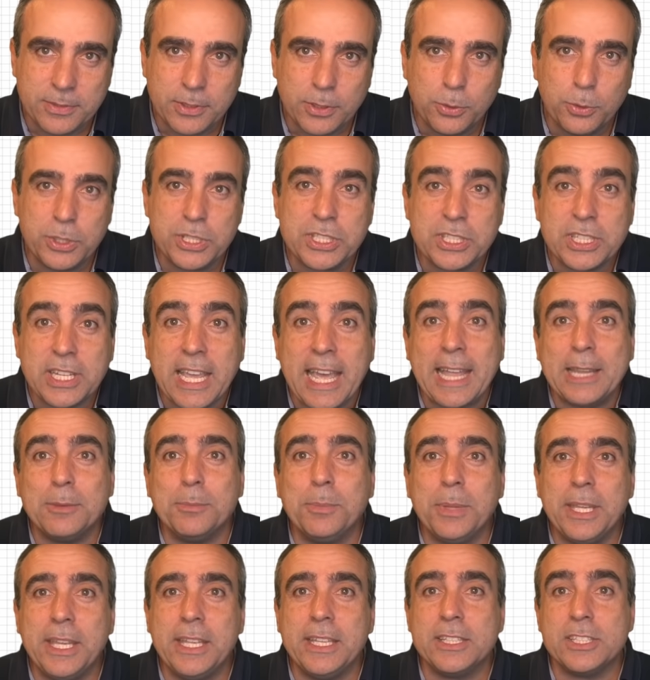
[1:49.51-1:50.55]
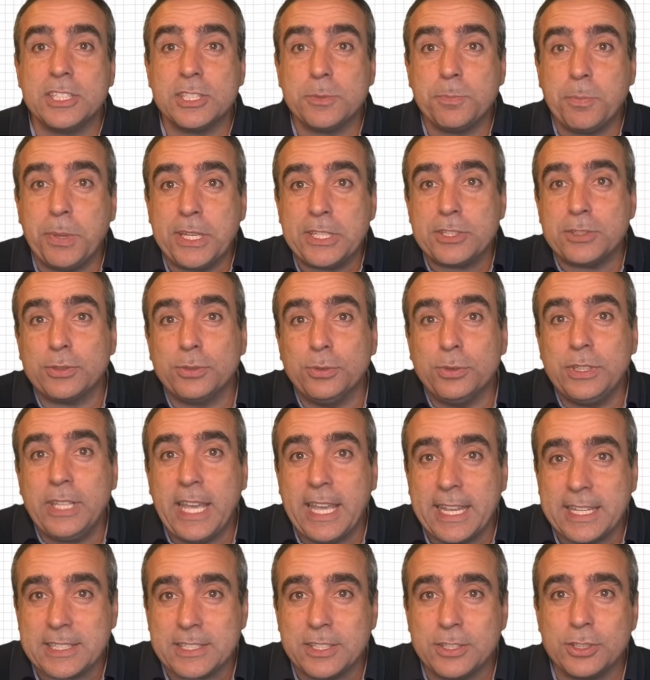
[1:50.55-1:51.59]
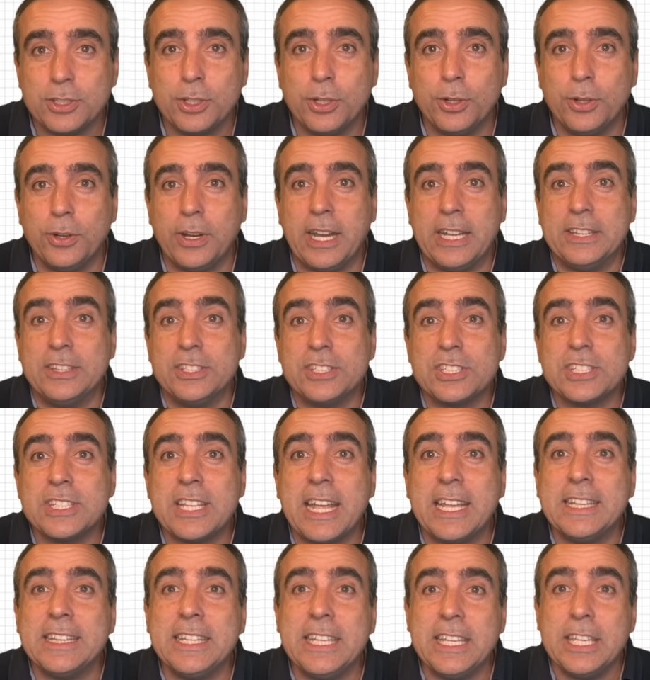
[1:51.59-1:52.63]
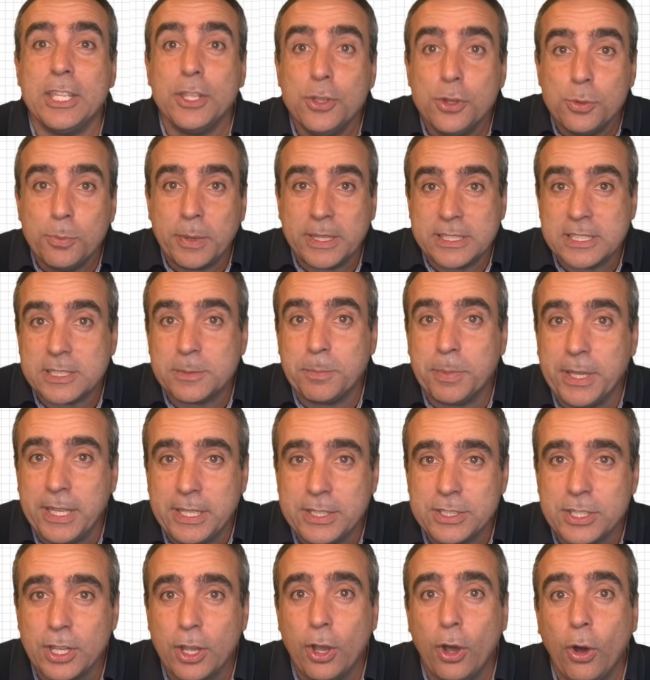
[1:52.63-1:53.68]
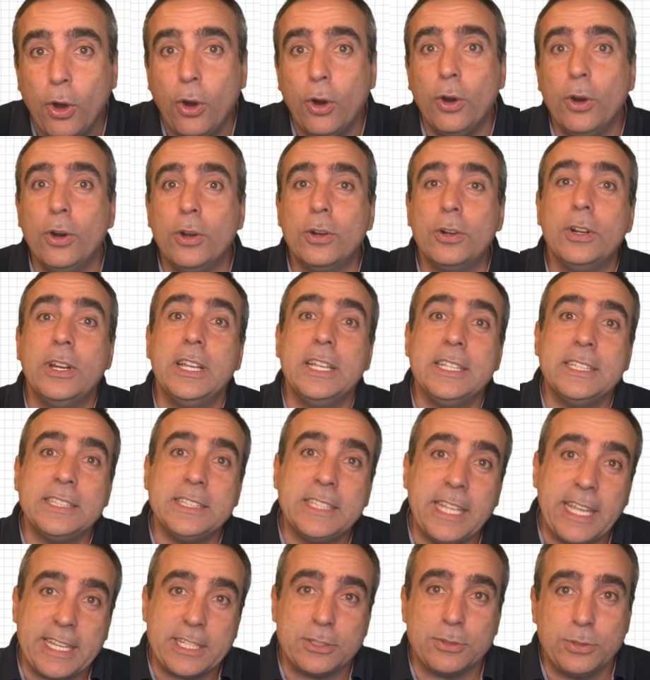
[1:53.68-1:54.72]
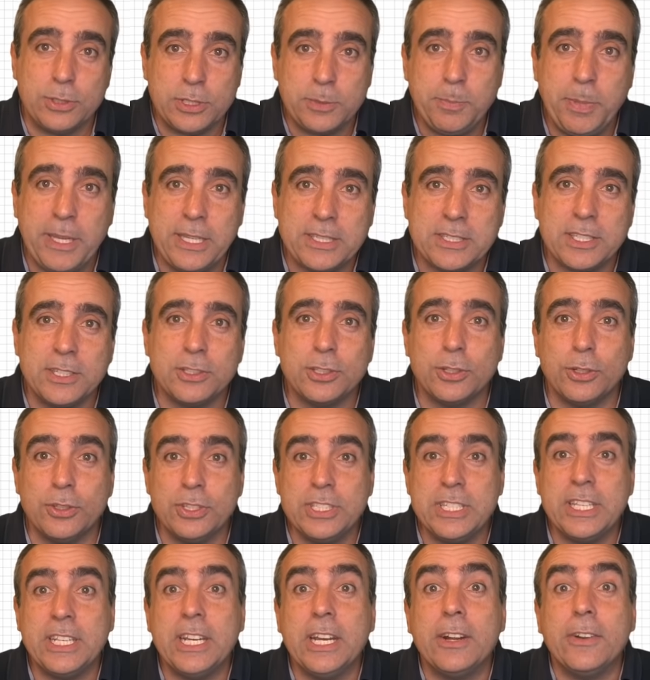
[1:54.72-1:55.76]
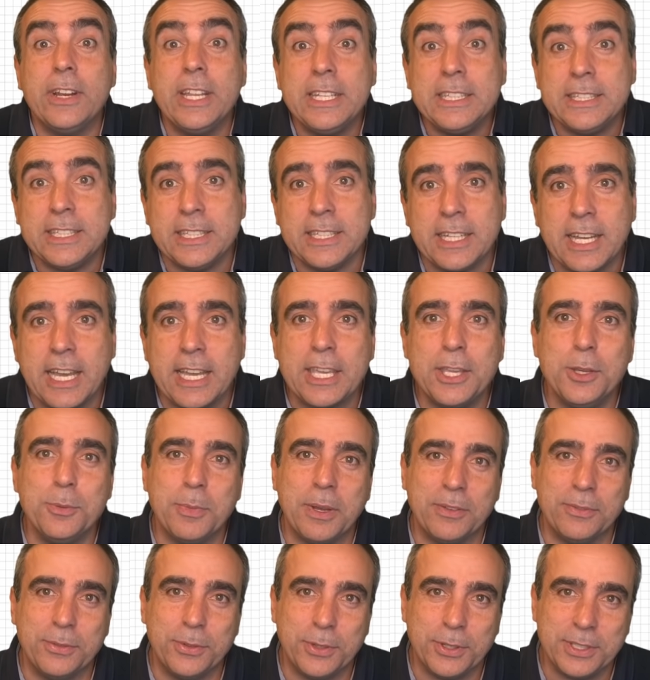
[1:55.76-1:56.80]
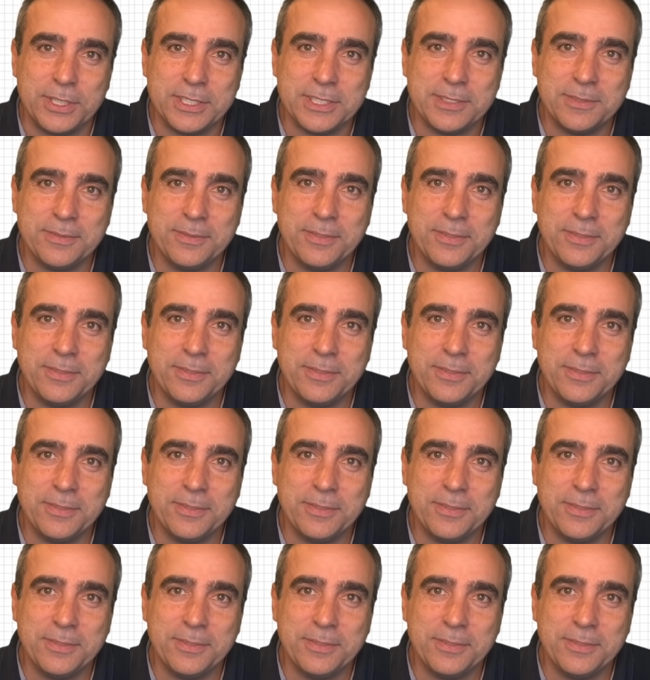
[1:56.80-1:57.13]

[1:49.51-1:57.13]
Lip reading: which can be speech to text, so understanding human speech, or text to speech, so generating a human voice.